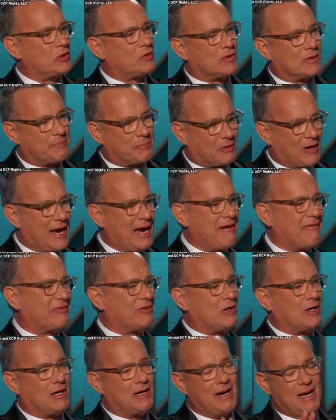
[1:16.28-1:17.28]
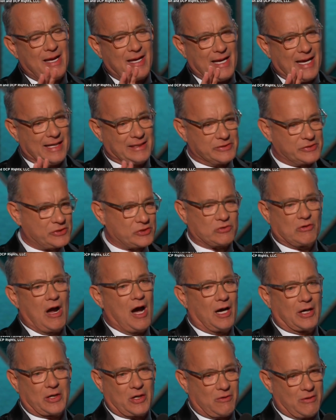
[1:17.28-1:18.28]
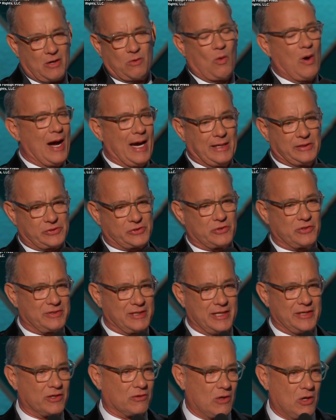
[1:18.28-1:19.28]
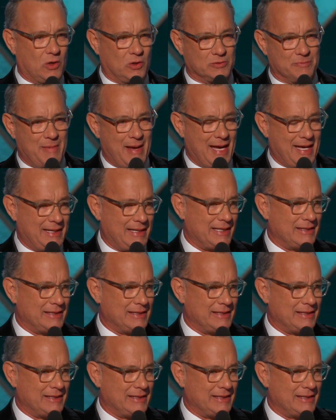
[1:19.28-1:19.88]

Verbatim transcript: who are braver and stronger and wiser than their old man